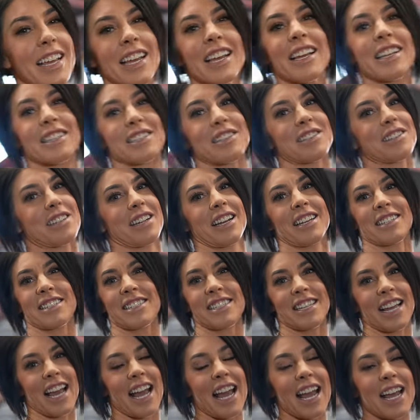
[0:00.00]
It's
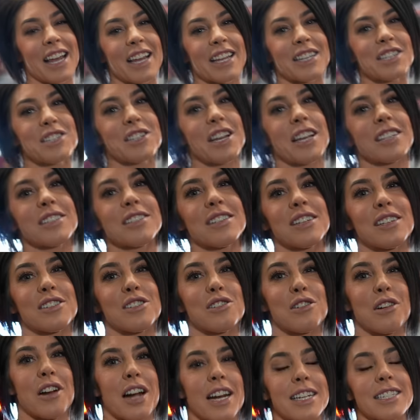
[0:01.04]
chest day. Chest and
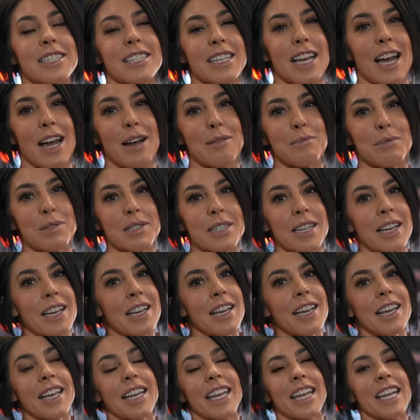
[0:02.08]
triceps,
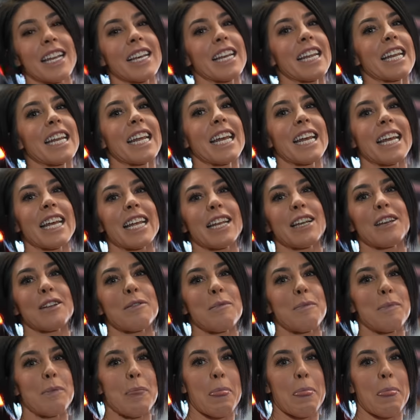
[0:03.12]
getting it in.